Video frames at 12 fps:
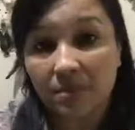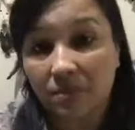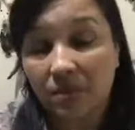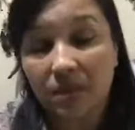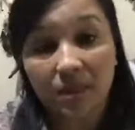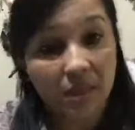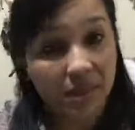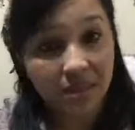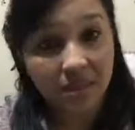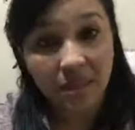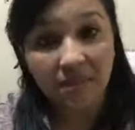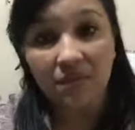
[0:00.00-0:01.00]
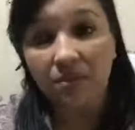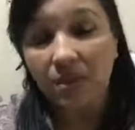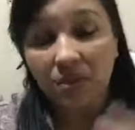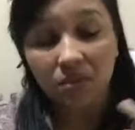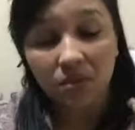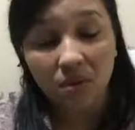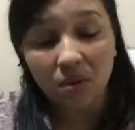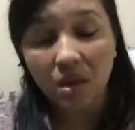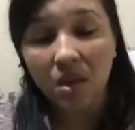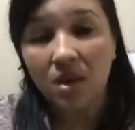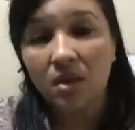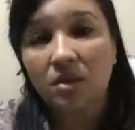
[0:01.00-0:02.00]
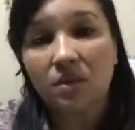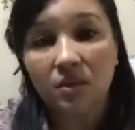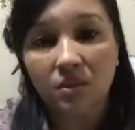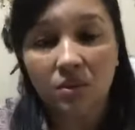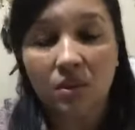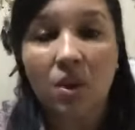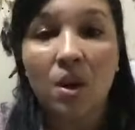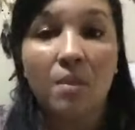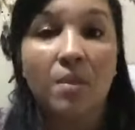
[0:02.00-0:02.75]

When there is time for me to know, it's going to know.